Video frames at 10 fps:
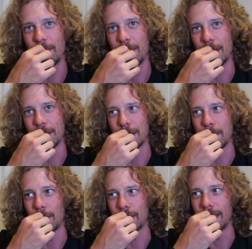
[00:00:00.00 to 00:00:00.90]
because
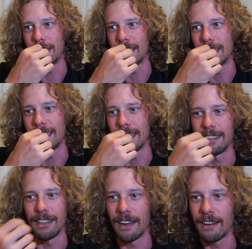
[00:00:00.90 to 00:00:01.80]
I'm not the
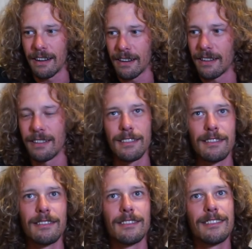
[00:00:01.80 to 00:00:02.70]
guitar
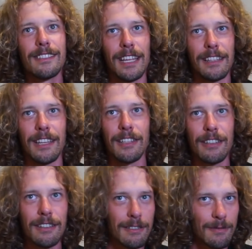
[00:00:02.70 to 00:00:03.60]
and the leader,